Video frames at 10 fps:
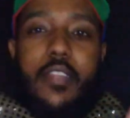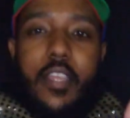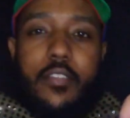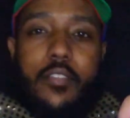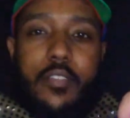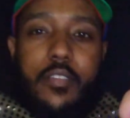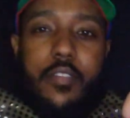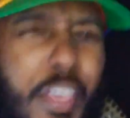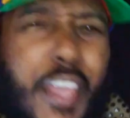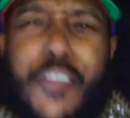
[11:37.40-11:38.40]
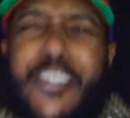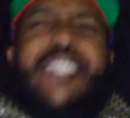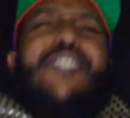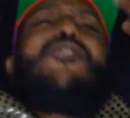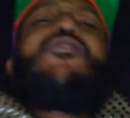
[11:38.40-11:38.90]
Thanks. There
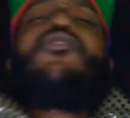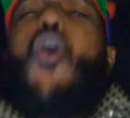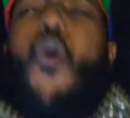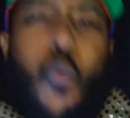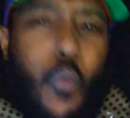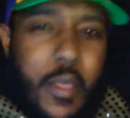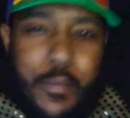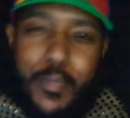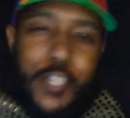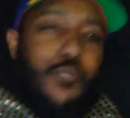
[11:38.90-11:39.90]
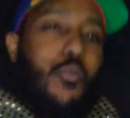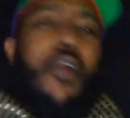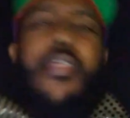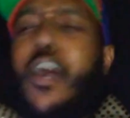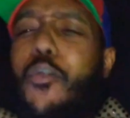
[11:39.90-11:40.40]
is so much
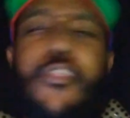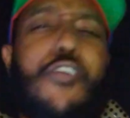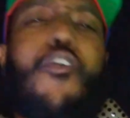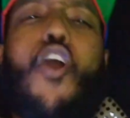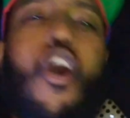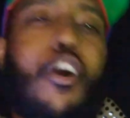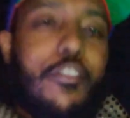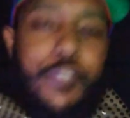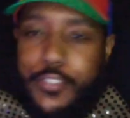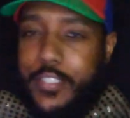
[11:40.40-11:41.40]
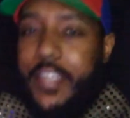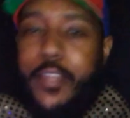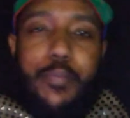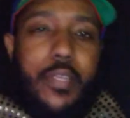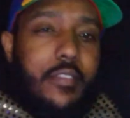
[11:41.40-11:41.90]
wealth out there for all of us to get
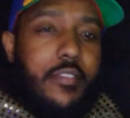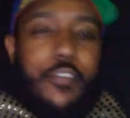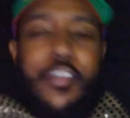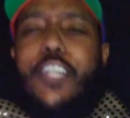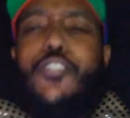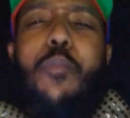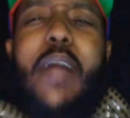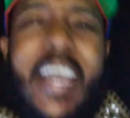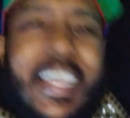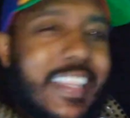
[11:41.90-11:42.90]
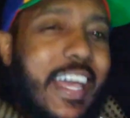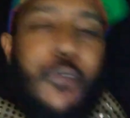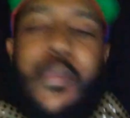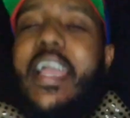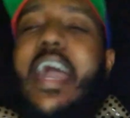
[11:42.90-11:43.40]
a piece of. So by
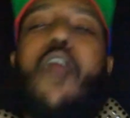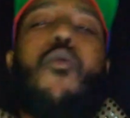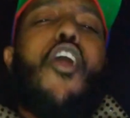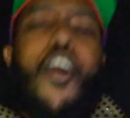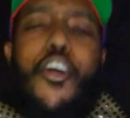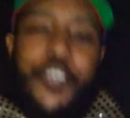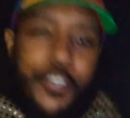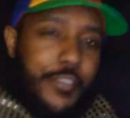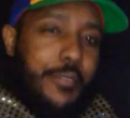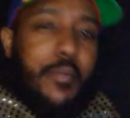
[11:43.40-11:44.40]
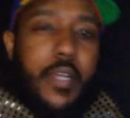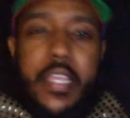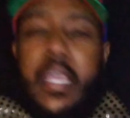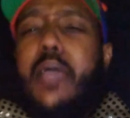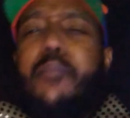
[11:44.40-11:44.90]
allowing our hard-earned
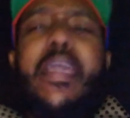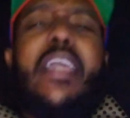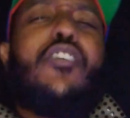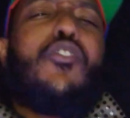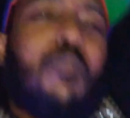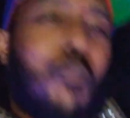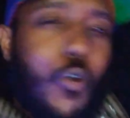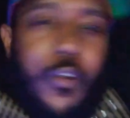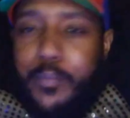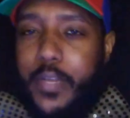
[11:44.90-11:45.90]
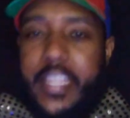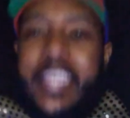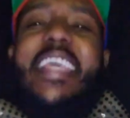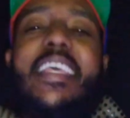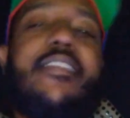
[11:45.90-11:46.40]
money make us more money
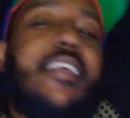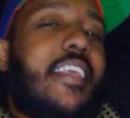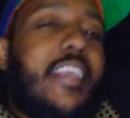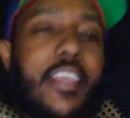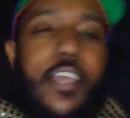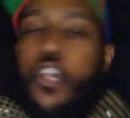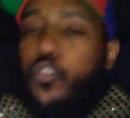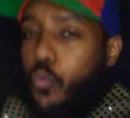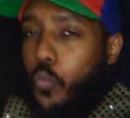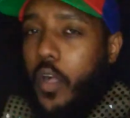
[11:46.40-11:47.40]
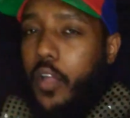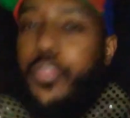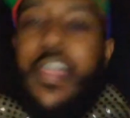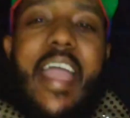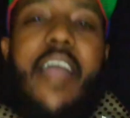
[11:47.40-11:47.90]
is the key to
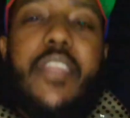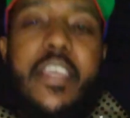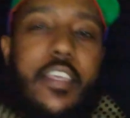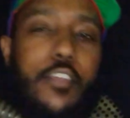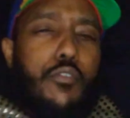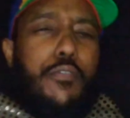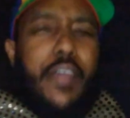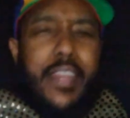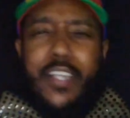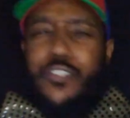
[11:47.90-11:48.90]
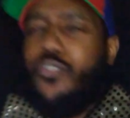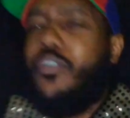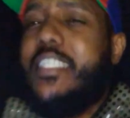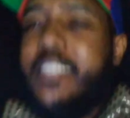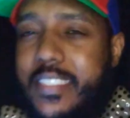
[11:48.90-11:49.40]
wealth and the key to financial
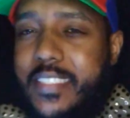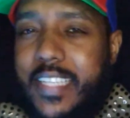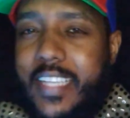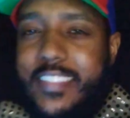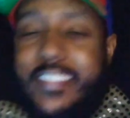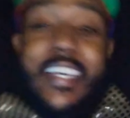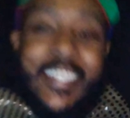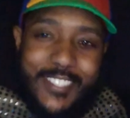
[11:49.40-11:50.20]
success.